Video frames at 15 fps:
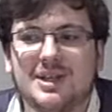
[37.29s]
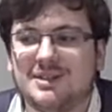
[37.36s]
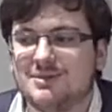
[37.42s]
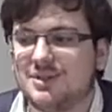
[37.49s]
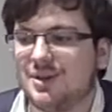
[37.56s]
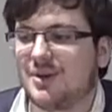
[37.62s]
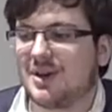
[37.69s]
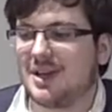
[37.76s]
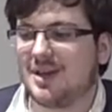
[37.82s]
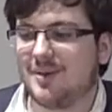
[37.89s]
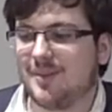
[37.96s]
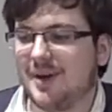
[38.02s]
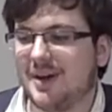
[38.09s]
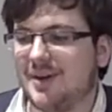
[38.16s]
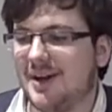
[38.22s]
He was talking
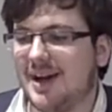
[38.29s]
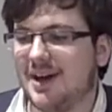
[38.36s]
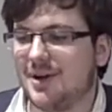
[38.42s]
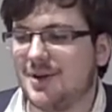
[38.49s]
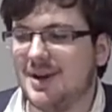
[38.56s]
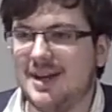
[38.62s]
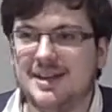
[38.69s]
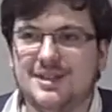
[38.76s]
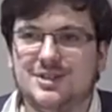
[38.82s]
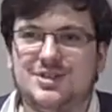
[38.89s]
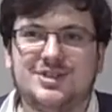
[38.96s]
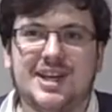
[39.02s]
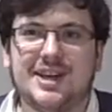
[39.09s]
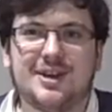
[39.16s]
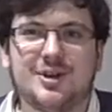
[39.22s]
about how
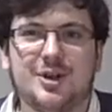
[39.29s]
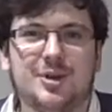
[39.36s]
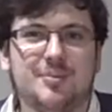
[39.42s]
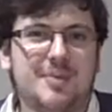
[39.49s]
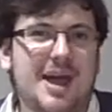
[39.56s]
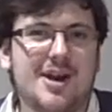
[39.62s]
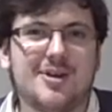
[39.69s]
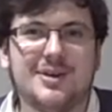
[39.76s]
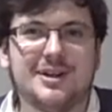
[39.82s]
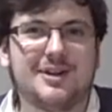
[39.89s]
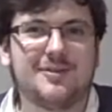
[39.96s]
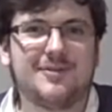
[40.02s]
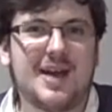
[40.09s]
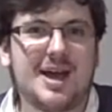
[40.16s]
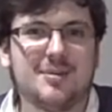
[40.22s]
single parent
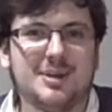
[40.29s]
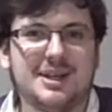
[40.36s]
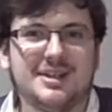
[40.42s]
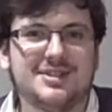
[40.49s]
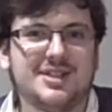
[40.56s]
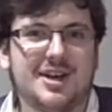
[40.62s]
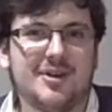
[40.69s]
families,